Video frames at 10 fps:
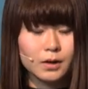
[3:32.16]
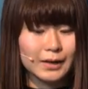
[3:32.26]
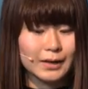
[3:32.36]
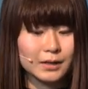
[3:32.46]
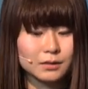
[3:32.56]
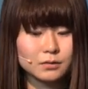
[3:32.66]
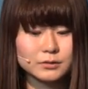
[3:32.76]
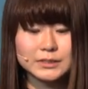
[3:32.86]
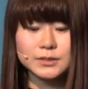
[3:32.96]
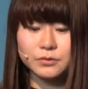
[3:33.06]
And
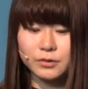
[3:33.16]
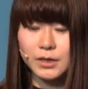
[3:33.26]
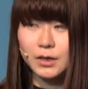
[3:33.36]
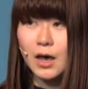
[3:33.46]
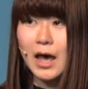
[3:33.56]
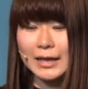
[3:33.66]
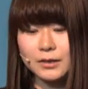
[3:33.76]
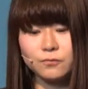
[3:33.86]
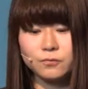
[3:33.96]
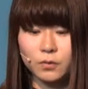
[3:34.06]
recently,
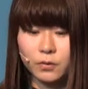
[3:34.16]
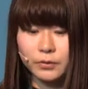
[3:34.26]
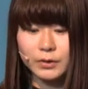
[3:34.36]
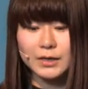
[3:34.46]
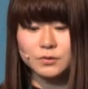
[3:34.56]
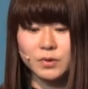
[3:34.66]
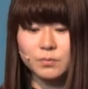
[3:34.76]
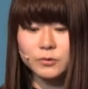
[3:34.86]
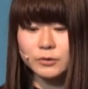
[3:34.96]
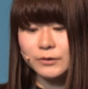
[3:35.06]
ad fraud has
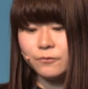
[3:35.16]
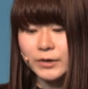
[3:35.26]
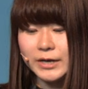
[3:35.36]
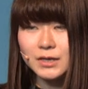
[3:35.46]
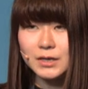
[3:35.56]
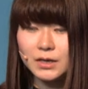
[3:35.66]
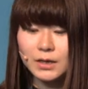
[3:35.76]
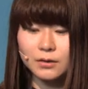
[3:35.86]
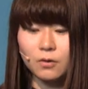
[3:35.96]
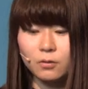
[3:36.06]
been proliferating
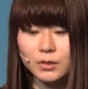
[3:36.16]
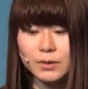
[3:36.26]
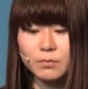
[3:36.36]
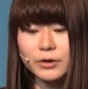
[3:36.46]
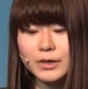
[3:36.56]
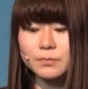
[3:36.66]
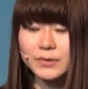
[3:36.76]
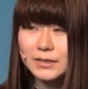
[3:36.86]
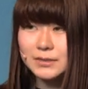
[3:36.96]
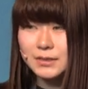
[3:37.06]
in online
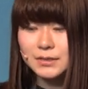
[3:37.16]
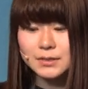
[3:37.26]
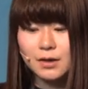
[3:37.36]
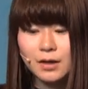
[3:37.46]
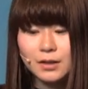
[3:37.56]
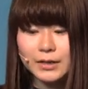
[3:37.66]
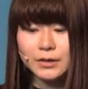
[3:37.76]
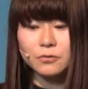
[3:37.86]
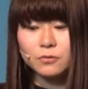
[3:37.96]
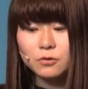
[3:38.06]
marketplaces
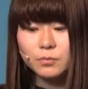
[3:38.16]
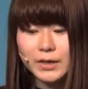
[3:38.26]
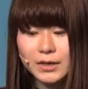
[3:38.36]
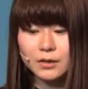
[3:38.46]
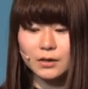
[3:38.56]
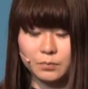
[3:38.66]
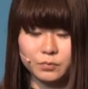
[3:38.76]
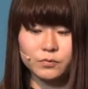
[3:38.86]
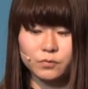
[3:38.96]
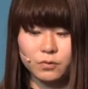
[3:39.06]
like Google Play and
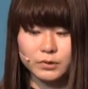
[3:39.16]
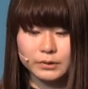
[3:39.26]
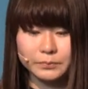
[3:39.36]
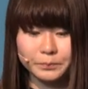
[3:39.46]
Apple Store.